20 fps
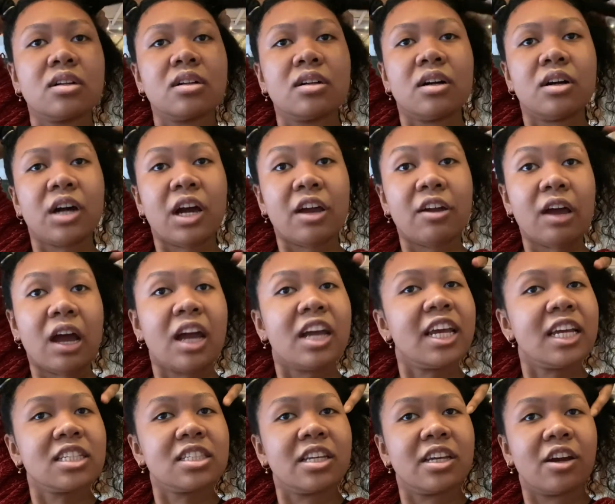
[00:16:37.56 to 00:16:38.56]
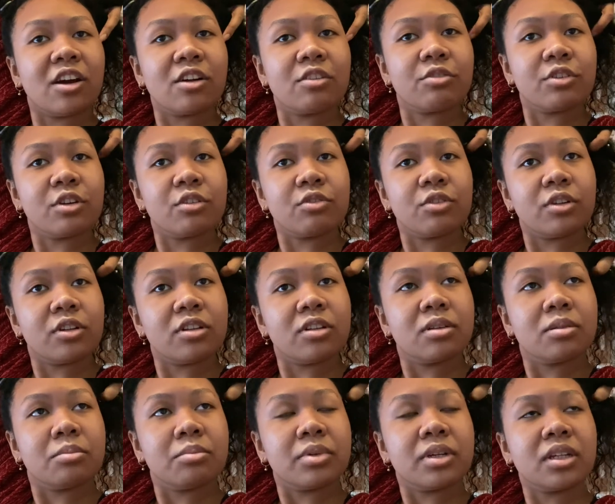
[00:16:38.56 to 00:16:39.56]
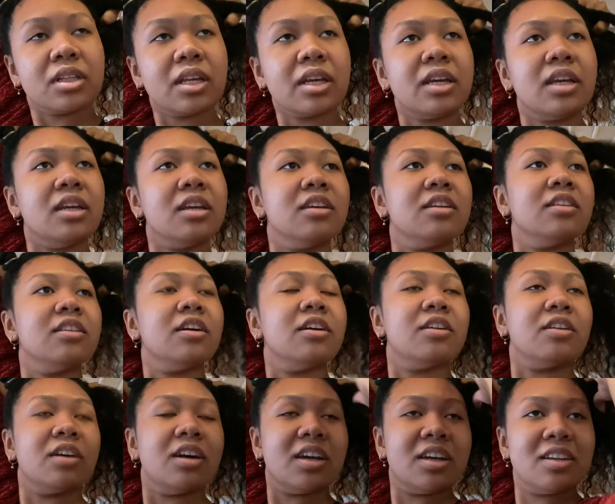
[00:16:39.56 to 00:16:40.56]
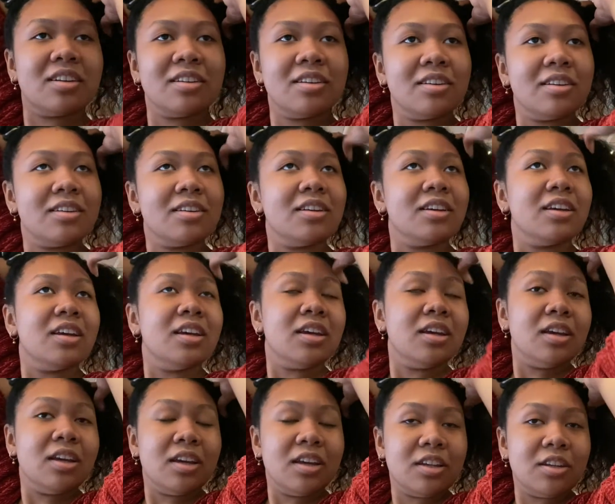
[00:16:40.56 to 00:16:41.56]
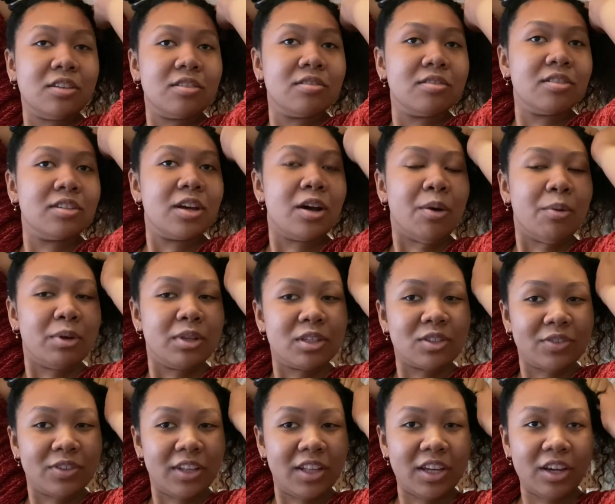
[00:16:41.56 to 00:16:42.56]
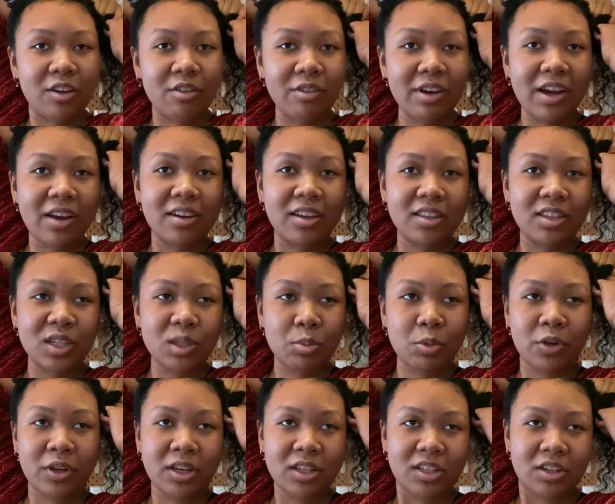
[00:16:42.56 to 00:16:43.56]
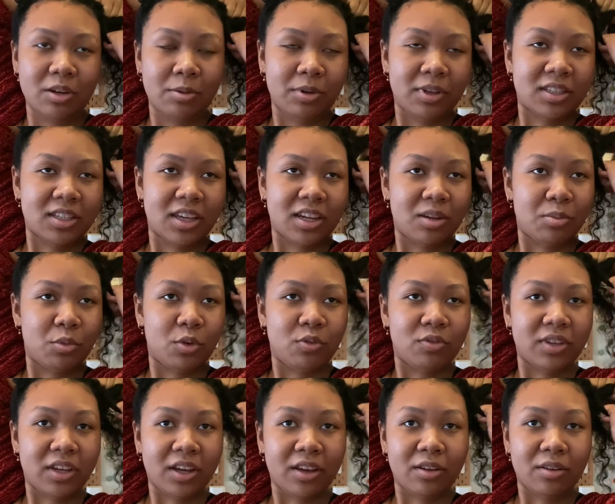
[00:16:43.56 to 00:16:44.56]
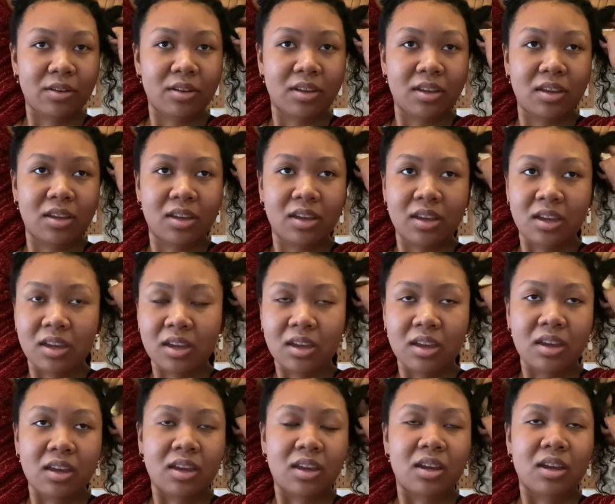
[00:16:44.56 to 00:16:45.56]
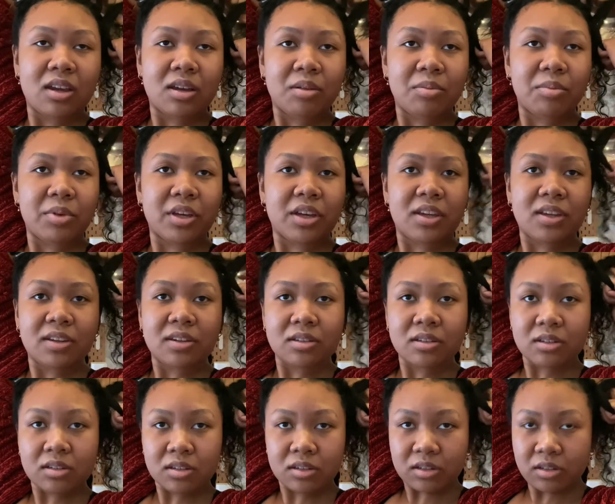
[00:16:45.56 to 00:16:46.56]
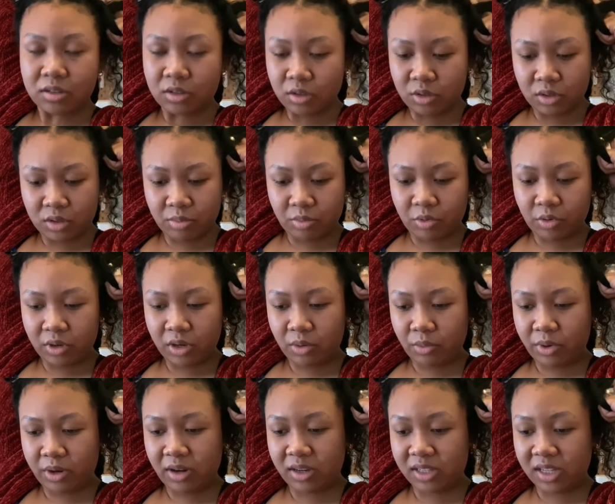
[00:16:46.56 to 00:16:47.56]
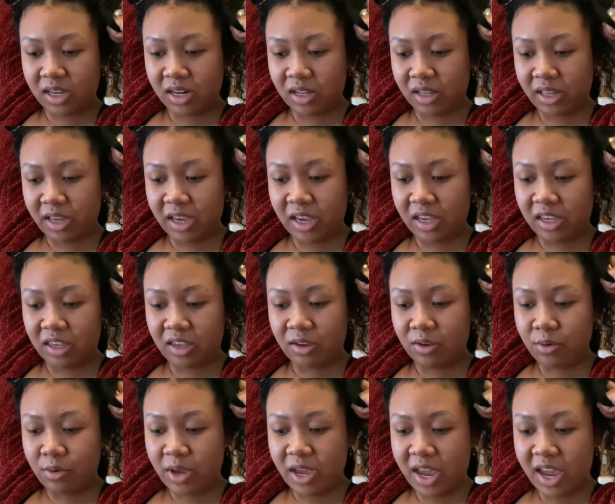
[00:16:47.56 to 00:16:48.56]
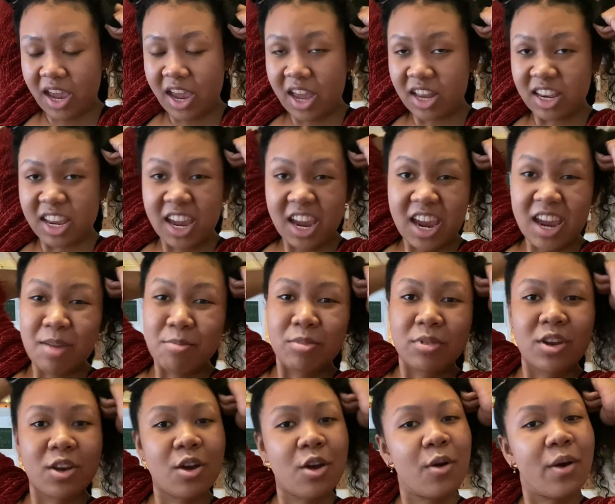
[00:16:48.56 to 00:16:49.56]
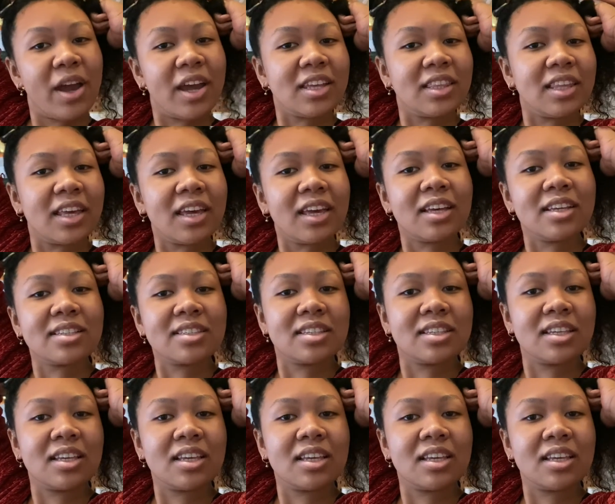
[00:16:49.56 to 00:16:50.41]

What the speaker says: I guess they are fearful, but, like, they're not, no one's really around at this point because everybody's kind of moved out. But to the point where it's kind of like, you can't keep doing this,